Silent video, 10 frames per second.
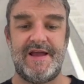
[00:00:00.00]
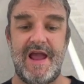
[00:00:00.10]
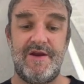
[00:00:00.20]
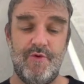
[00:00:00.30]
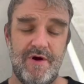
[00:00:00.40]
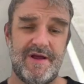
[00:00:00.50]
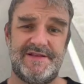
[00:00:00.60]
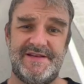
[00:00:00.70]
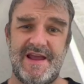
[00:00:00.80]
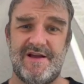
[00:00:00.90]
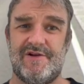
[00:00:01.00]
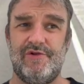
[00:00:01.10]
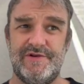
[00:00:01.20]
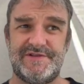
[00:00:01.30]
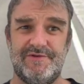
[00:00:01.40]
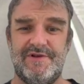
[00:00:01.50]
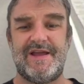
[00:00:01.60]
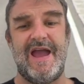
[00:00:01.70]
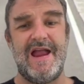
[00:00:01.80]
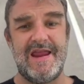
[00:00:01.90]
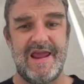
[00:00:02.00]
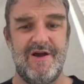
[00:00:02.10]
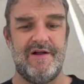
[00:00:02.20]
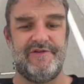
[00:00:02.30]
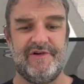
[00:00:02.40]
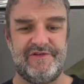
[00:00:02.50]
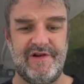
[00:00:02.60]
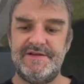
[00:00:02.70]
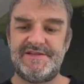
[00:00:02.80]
and we're going to take a closer look at Yeehaw Junction.